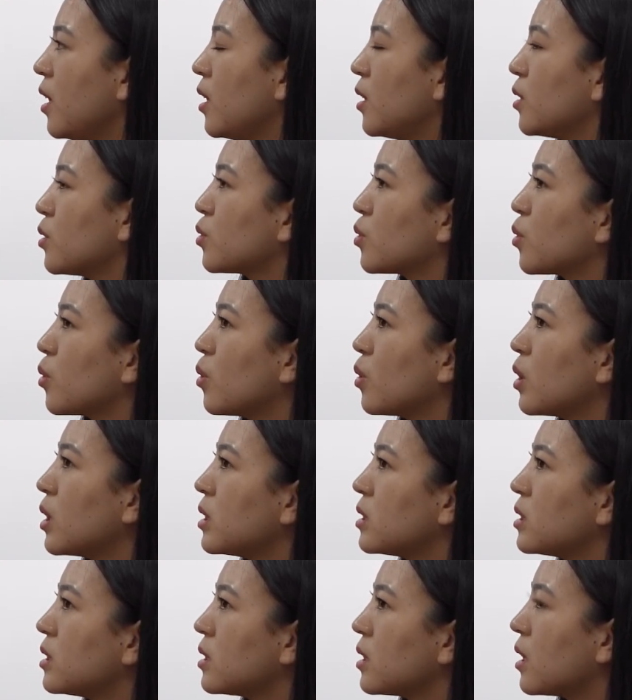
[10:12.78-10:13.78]
So
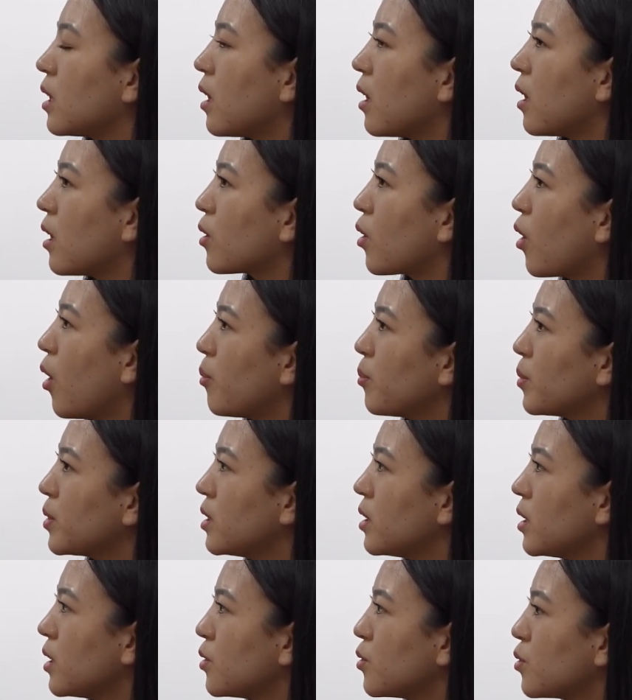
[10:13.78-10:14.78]
it's
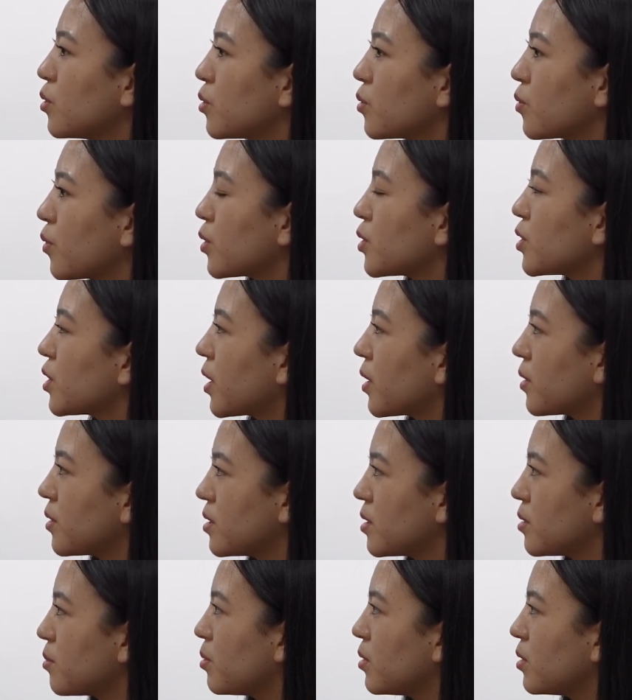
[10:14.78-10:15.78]
commonly used for
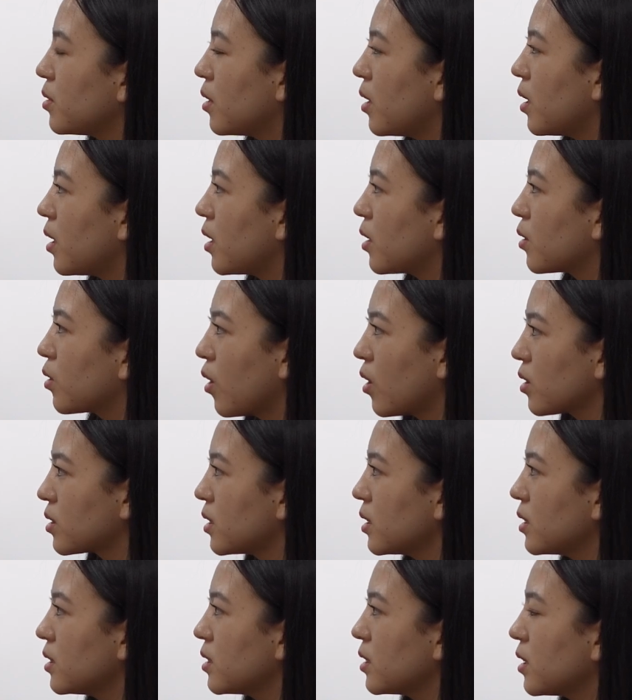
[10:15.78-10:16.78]
charitable
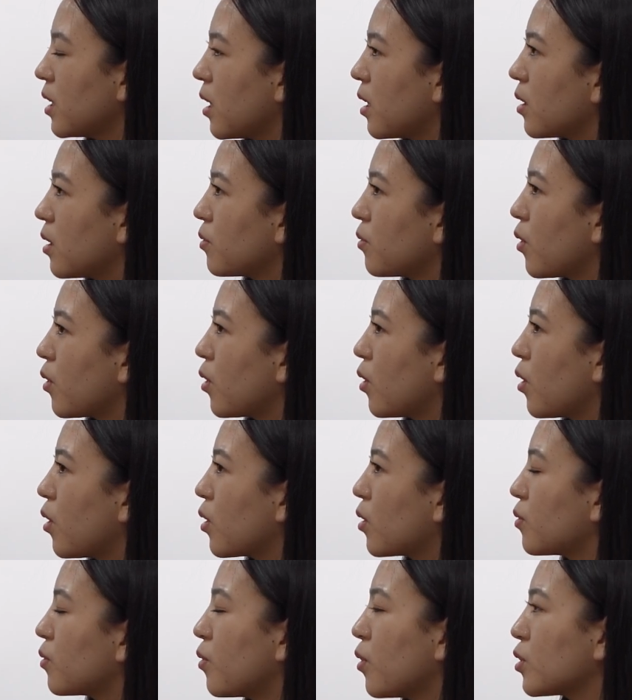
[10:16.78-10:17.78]
causes
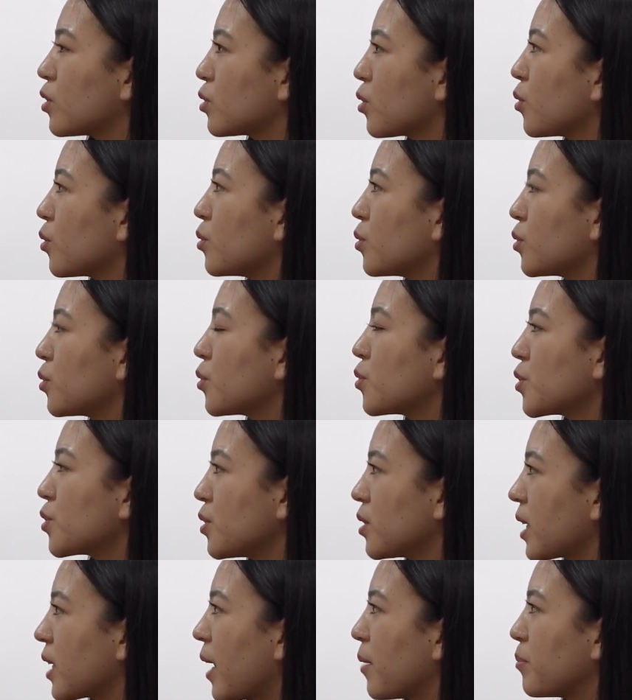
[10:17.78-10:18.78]
or for
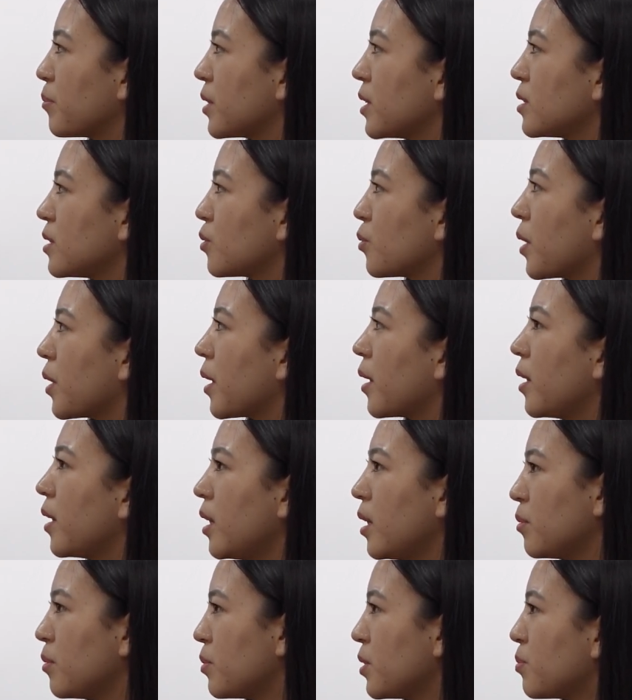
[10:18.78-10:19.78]
social campaigns where
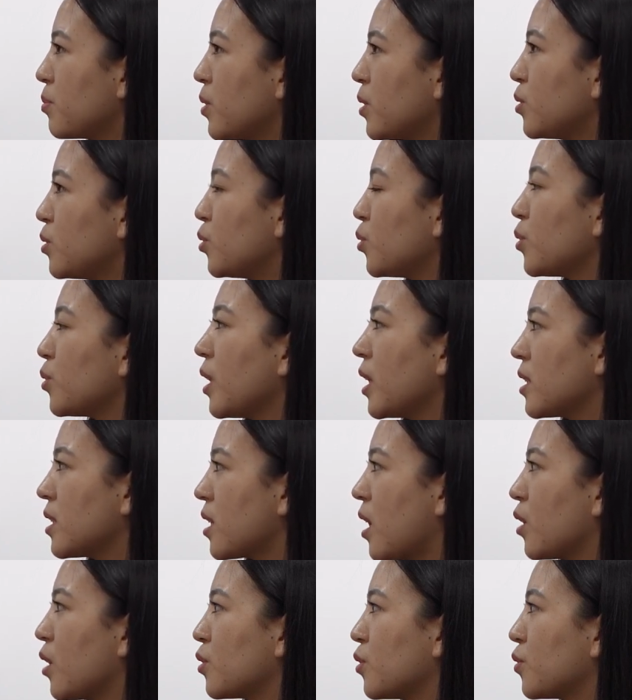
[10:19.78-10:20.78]
people donate
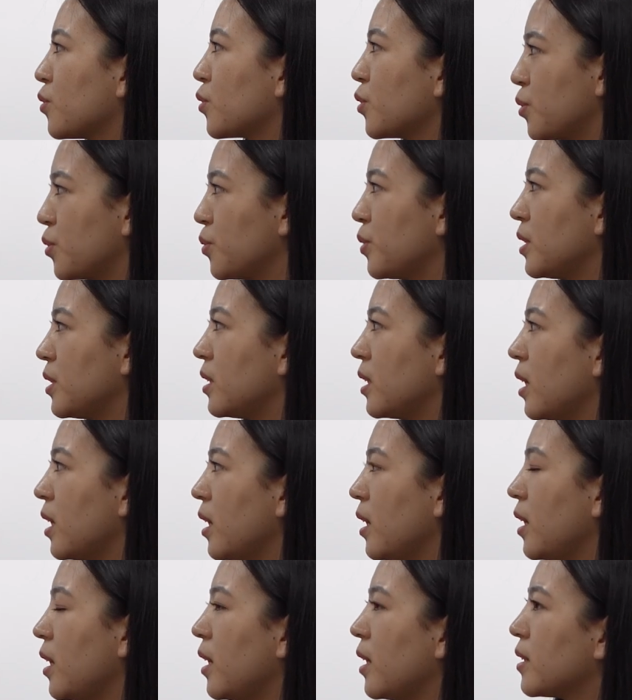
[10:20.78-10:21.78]
out of goodwill.
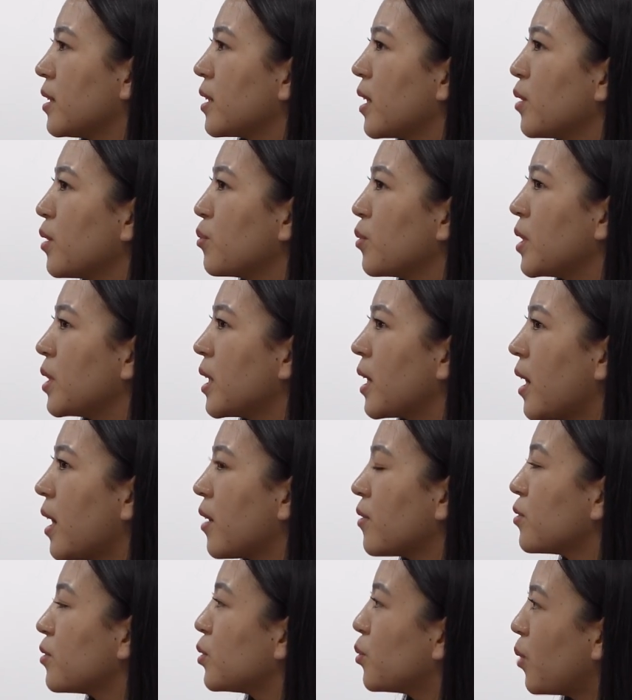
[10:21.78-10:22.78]
Then we
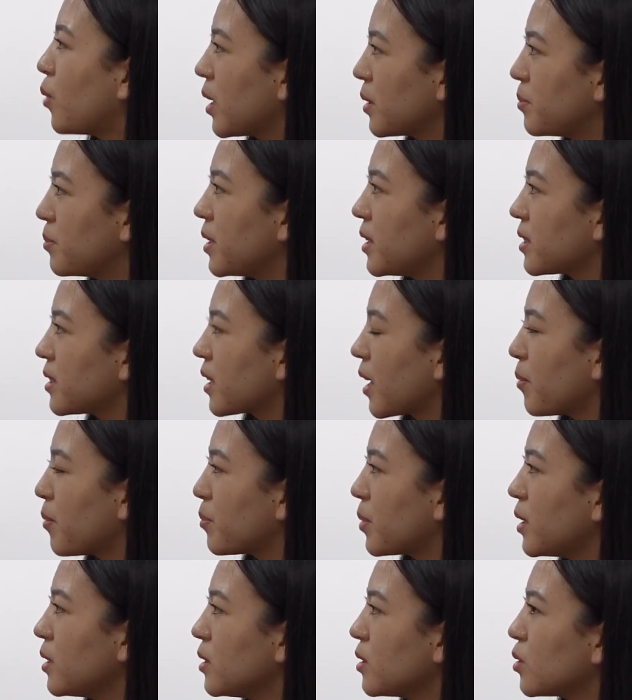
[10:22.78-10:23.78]
have reward-based
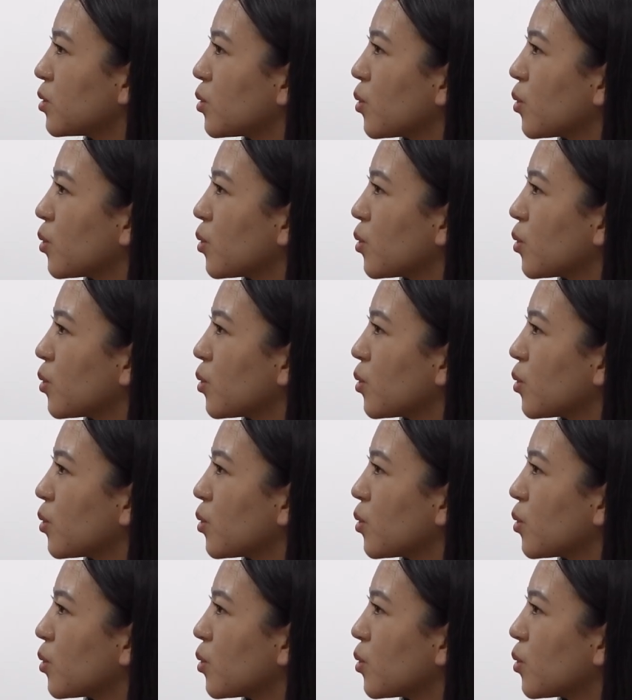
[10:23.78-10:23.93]
campaigns.